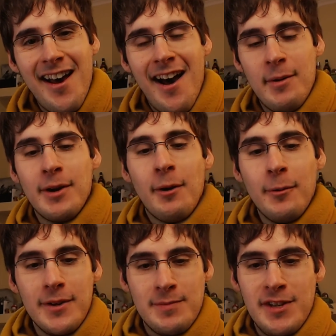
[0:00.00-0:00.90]
I want to
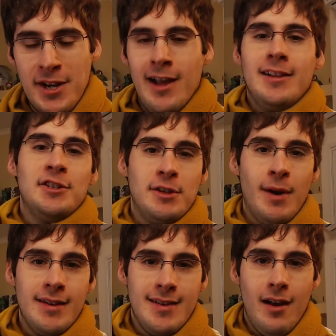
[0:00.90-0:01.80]
always be challenging
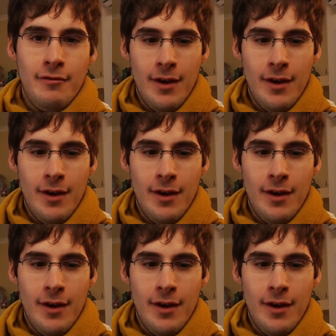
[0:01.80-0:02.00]
myself.